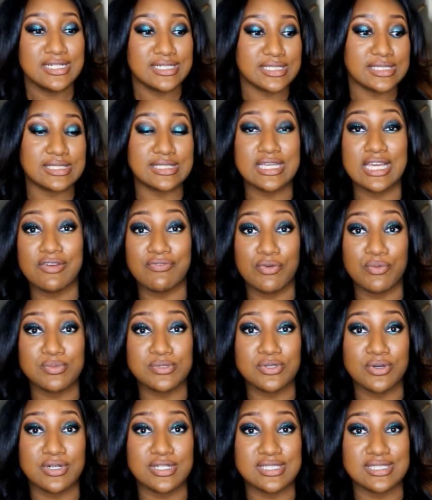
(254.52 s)
to see if it
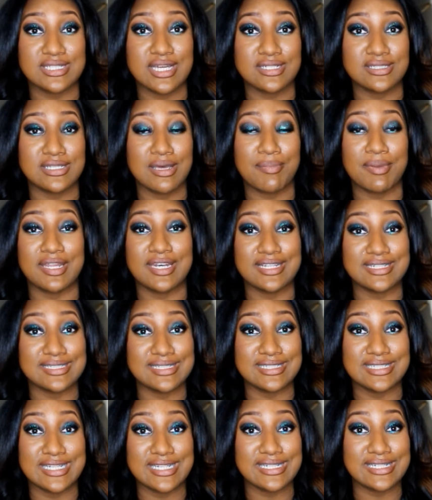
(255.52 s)
was going to suds up, and
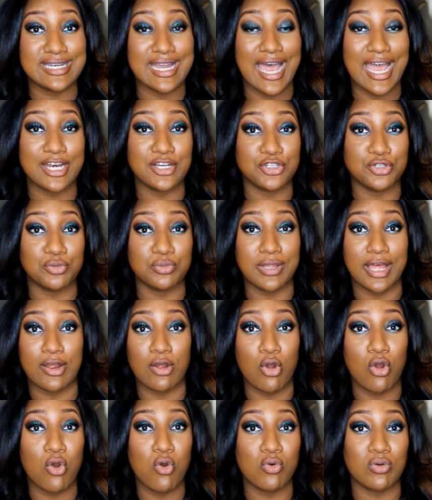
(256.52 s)
it did not do
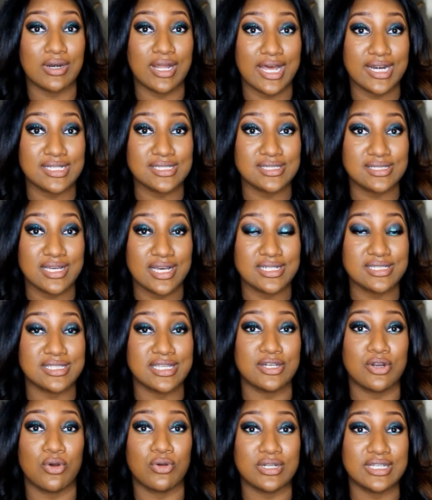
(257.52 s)
like a whole lot of suds.
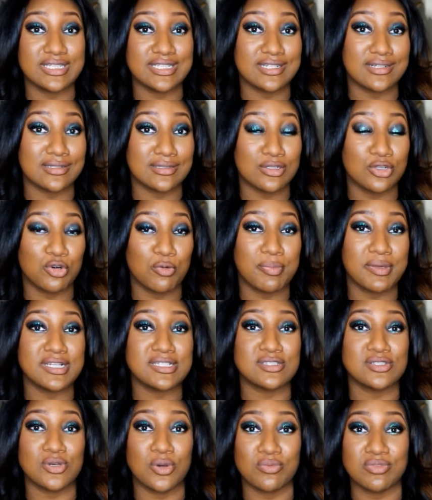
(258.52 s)
It only did a little
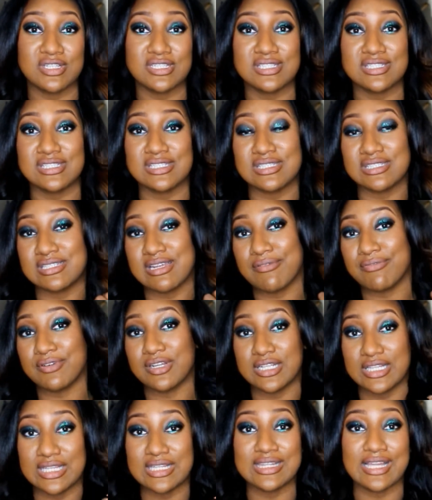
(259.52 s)
bit, so this is
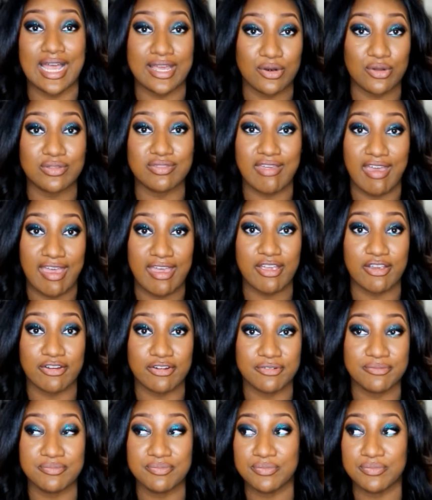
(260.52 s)
definitely light on the hair.